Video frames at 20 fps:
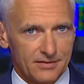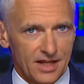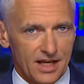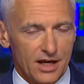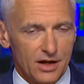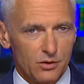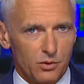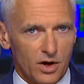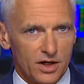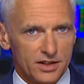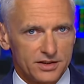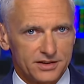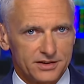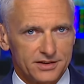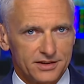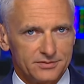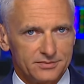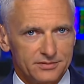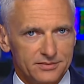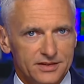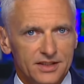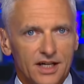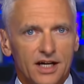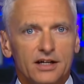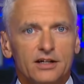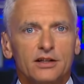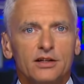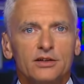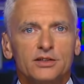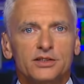In Washington,
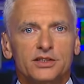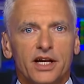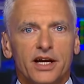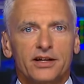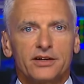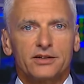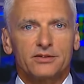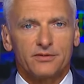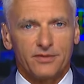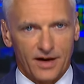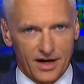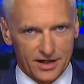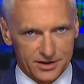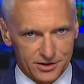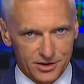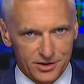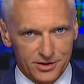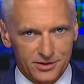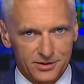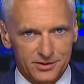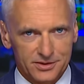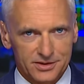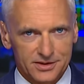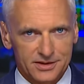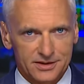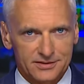Doug Luzader, Fox News.